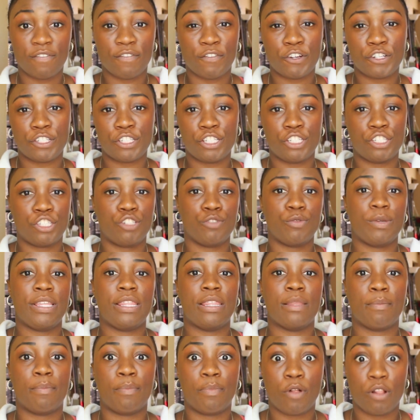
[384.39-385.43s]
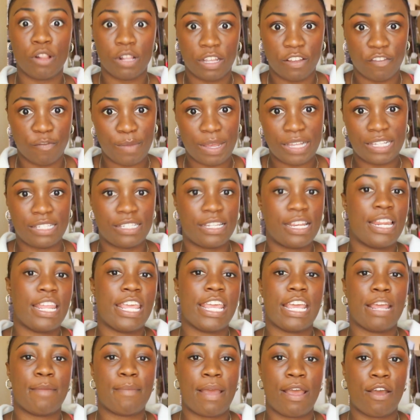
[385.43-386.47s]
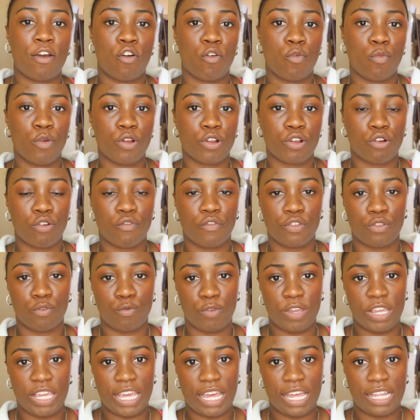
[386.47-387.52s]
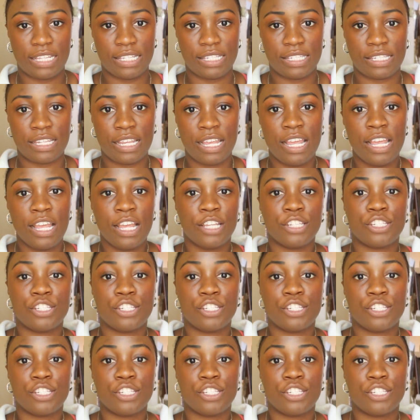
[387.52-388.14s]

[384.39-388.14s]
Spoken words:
versus doing the bulk of my studying and my homework over the weekends.